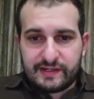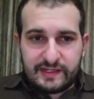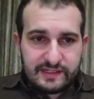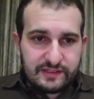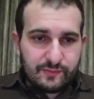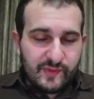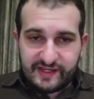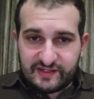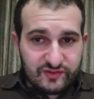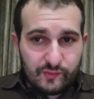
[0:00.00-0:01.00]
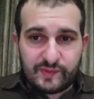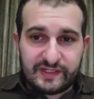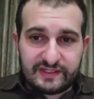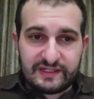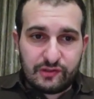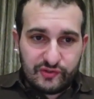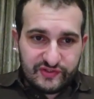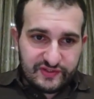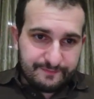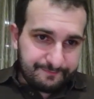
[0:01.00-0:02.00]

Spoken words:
and black is completely lost.